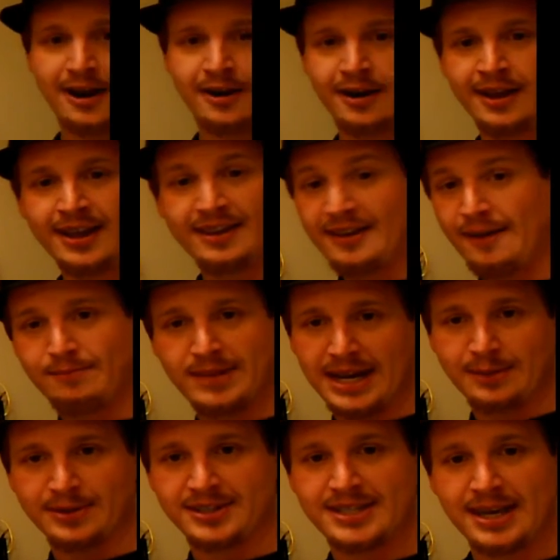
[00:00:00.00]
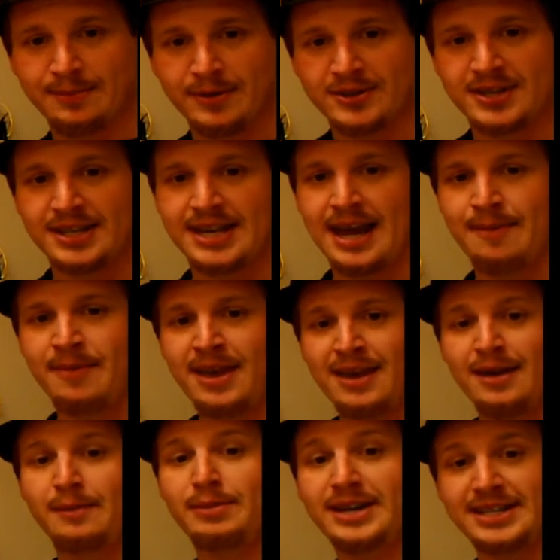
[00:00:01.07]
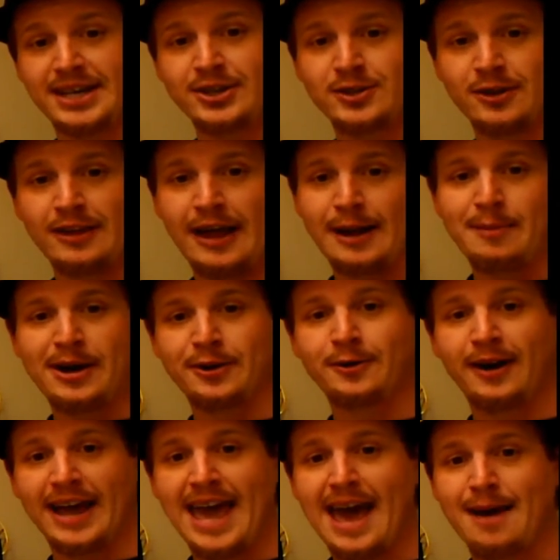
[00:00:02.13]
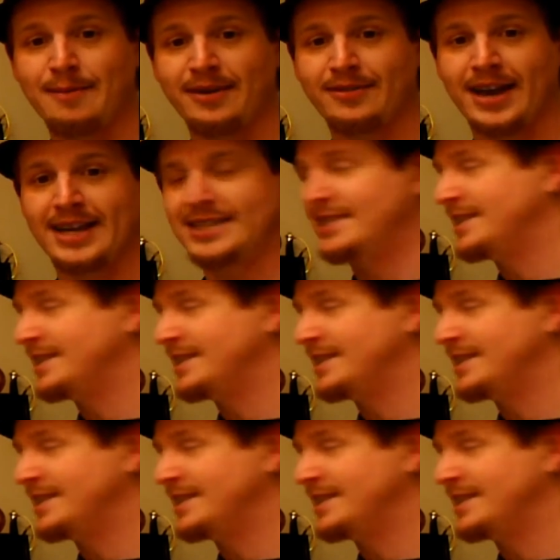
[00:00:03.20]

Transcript: here. You haven't been able to see it most of the time, but it tells you a lot about who I am. I've got,